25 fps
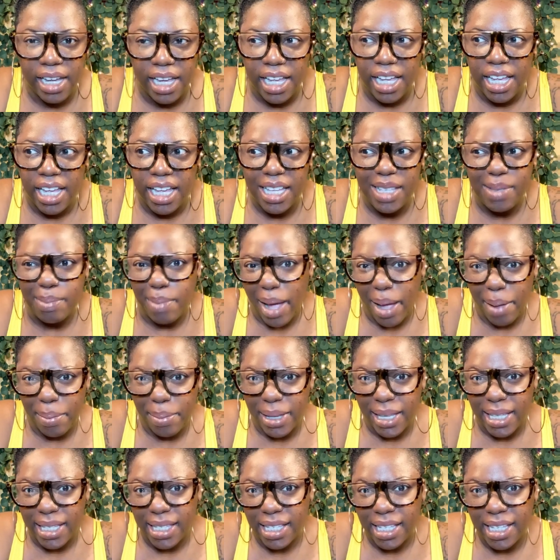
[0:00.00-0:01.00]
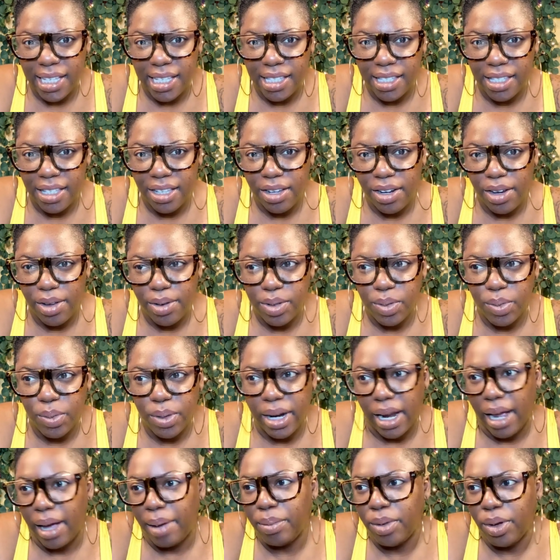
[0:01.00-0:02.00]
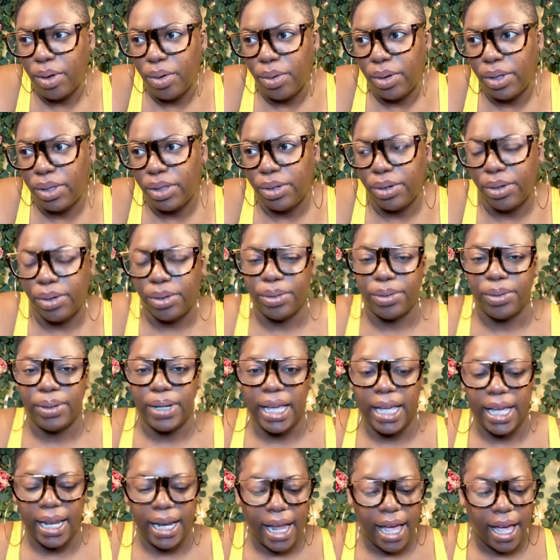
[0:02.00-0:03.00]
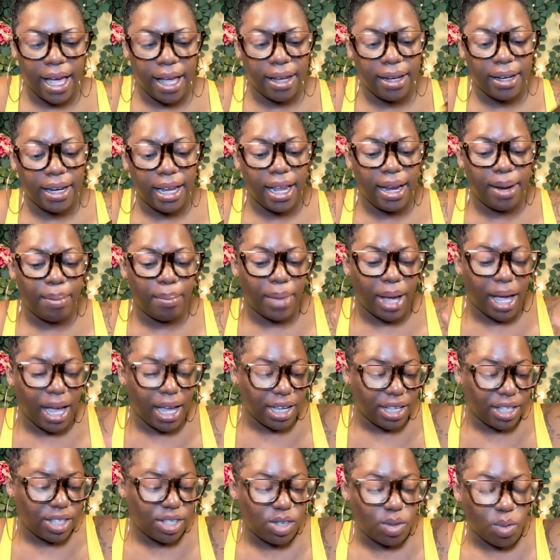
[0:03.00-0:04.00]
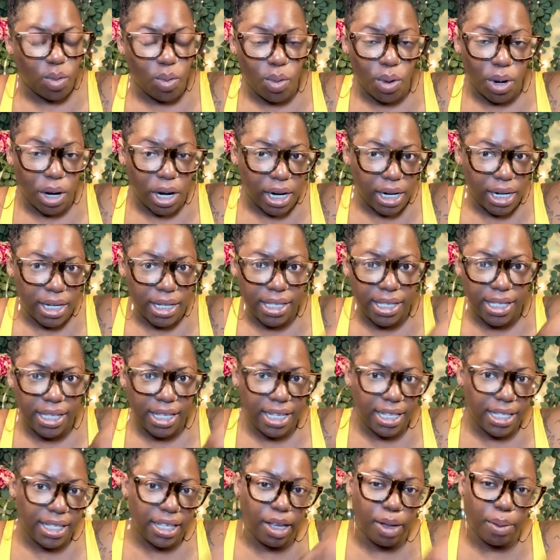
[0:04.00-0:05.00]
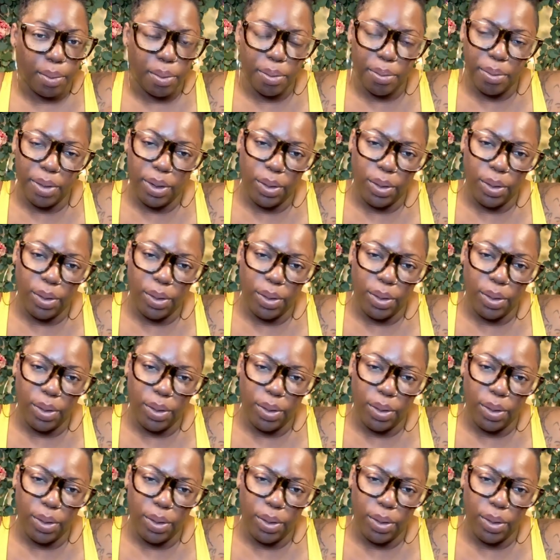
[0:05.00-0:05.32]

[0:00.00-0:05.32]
it's my business. You know, it's what I'm going through, and my source is helping me